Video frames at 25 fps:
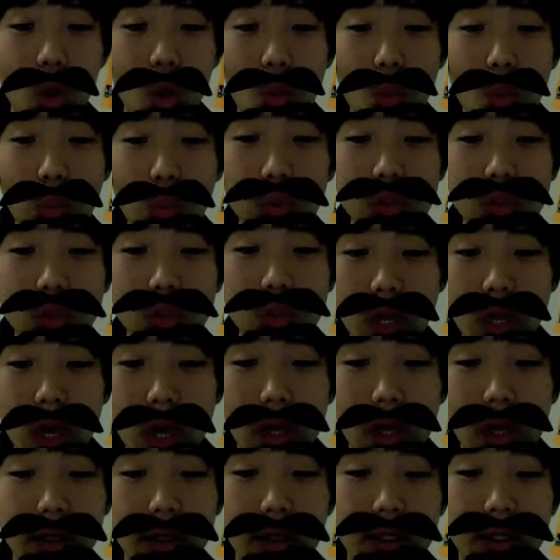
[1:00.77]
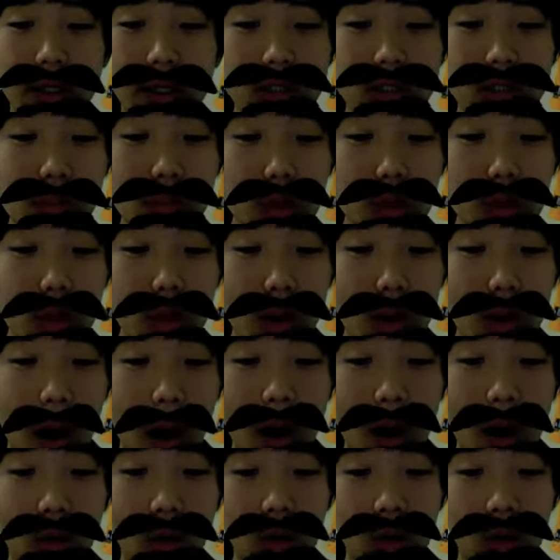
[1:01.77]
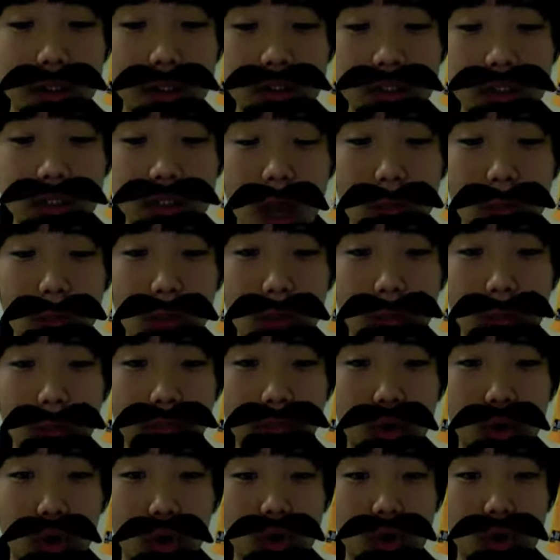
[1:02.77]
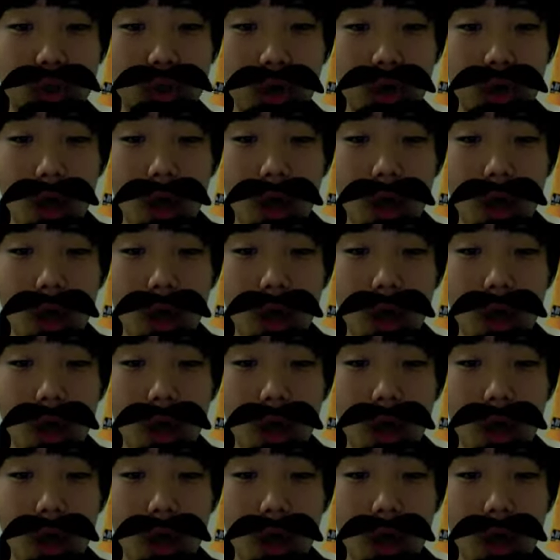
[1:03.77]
which had similar outlines in my book